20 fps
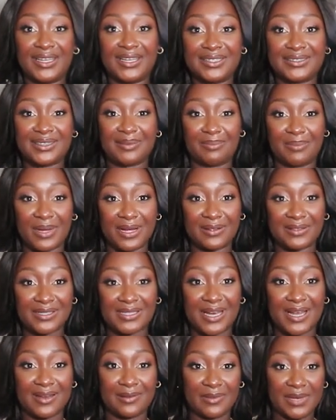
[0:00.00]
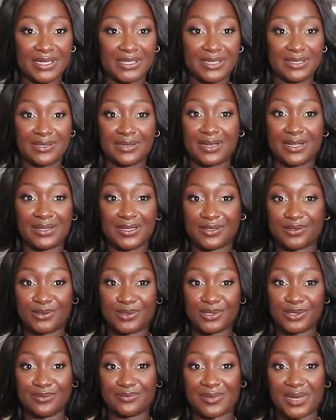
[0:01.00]
the belt kind of makes it look a little
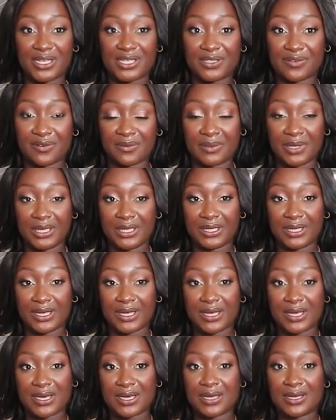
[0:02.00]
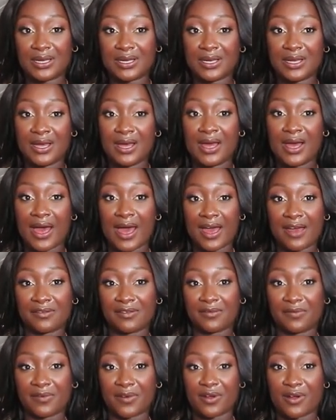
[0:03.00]
too much for me. Like, I have
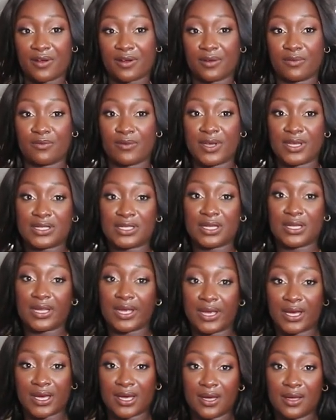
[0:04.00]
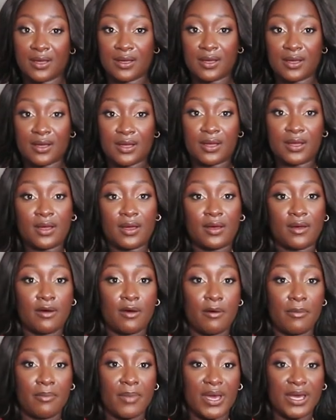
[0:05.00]
to figure out a way to like
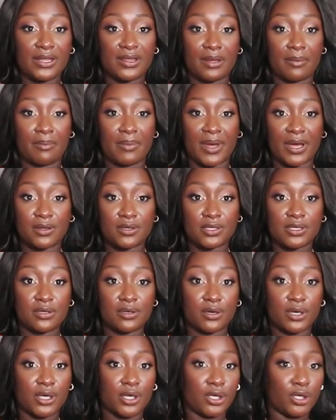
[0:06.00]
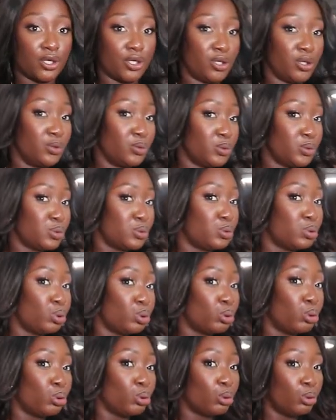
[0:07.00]
make the belt look cute
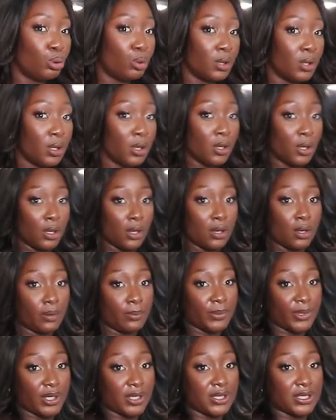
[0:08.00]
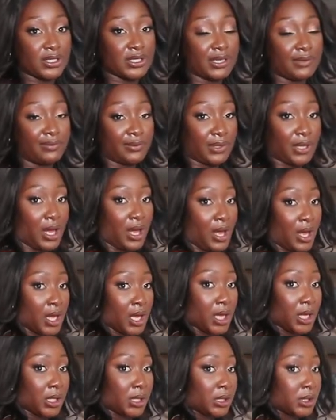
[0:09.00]
because if
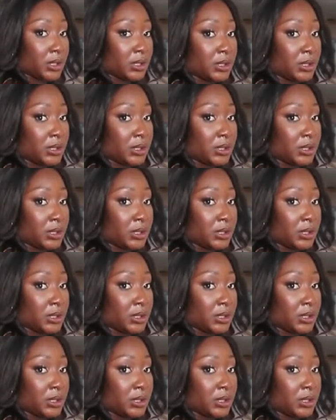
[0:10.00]
not,